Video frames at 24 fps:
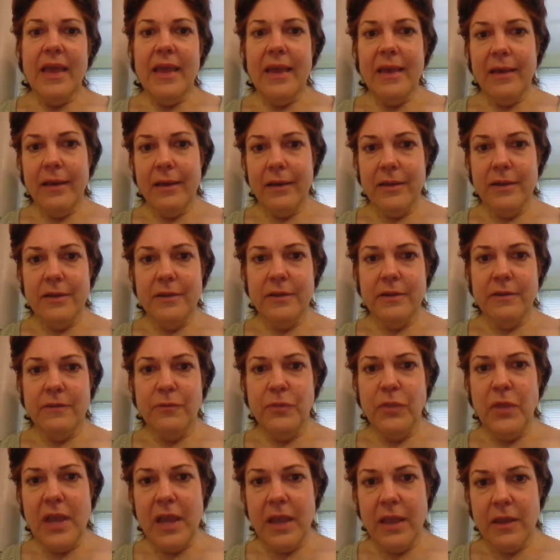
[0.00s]
And
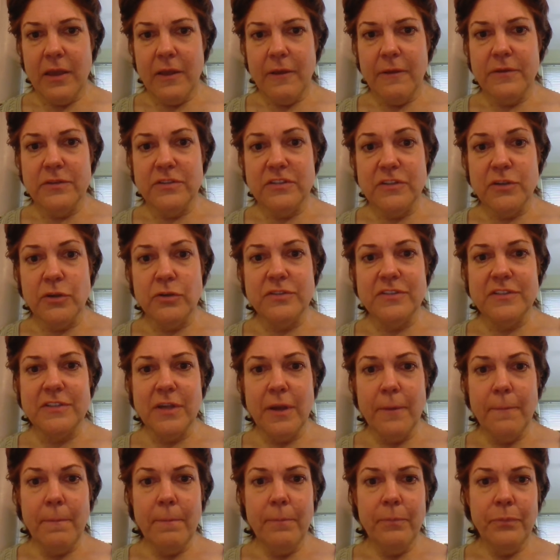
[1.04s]
so
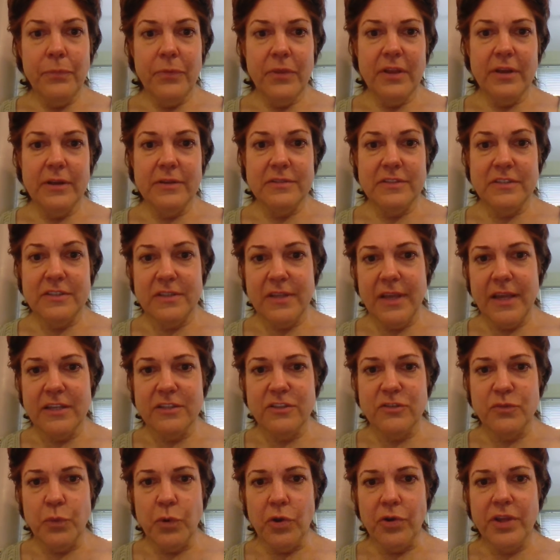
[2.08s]
some
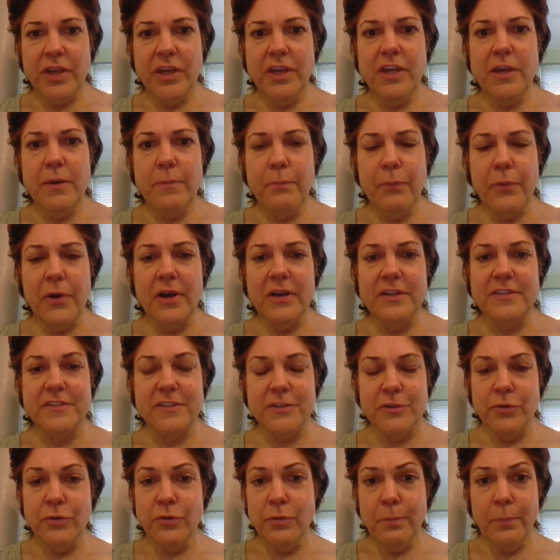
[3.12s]
states will keep a
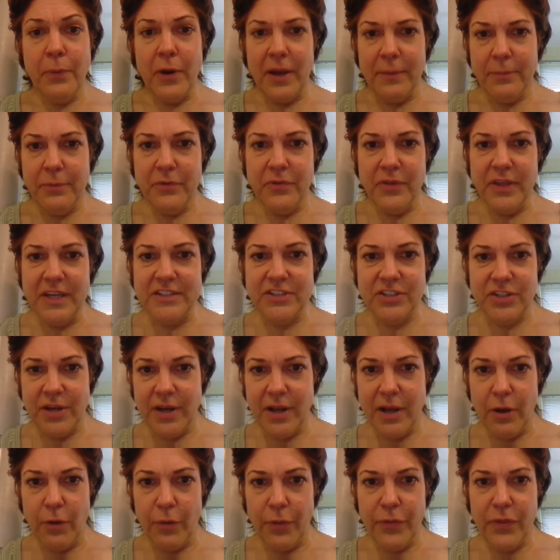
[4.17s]
certain population
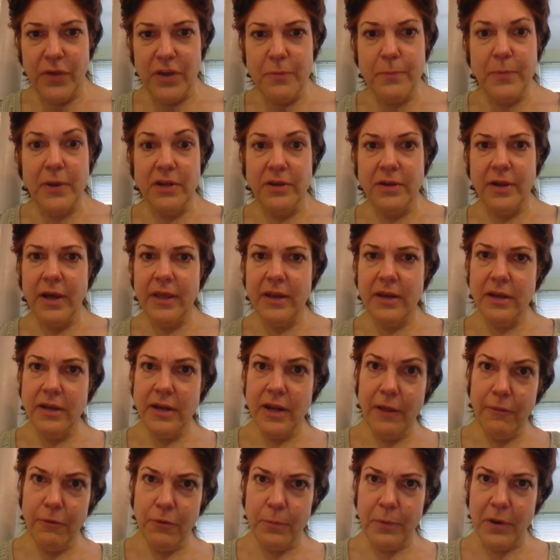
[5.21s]
healthy, but not
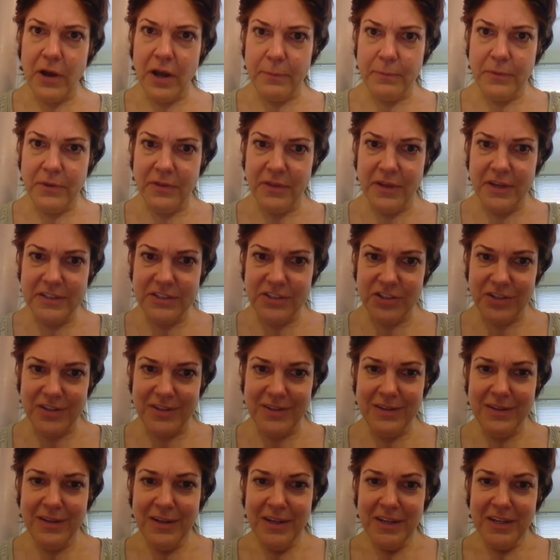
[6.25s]
another
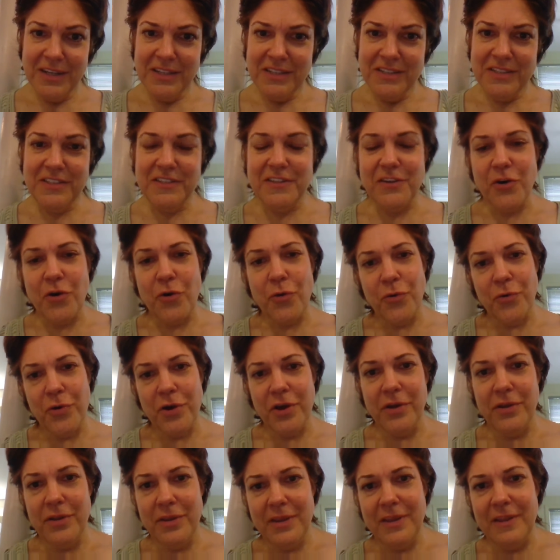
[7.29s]
population. So
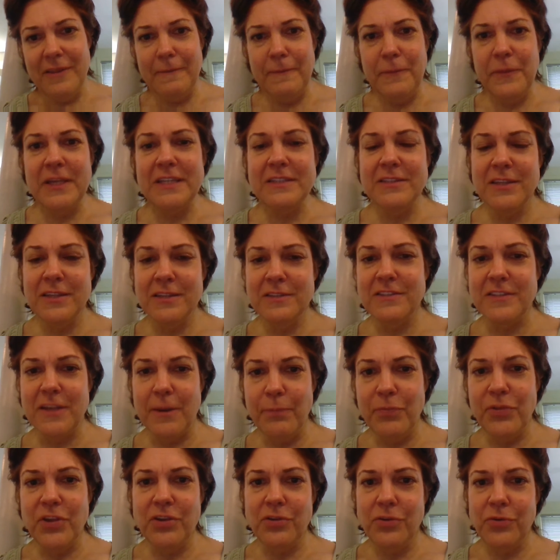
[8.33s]
this is
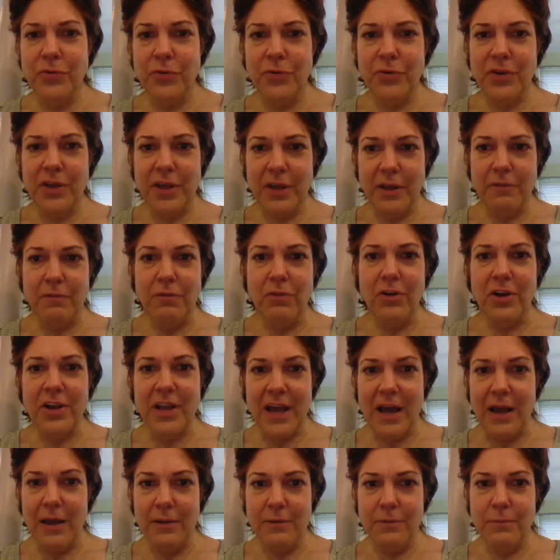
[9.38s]
something you can
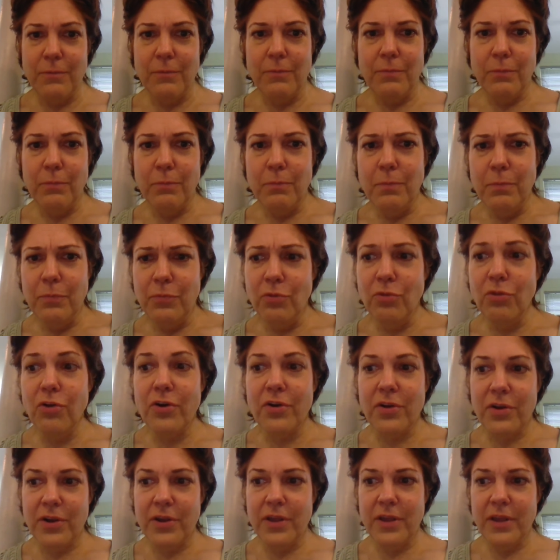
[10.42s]

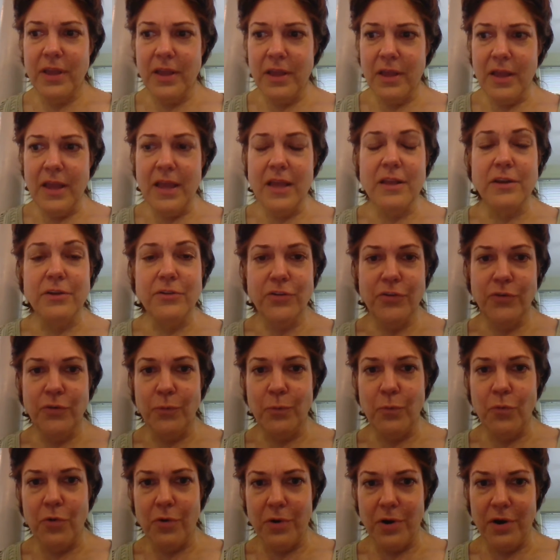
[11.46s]
look into
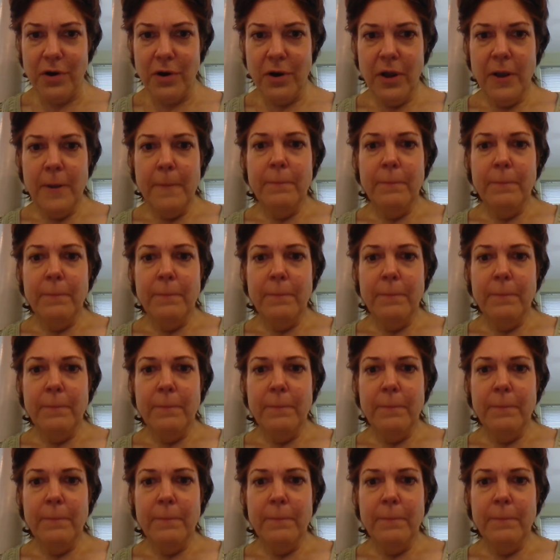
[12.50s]
more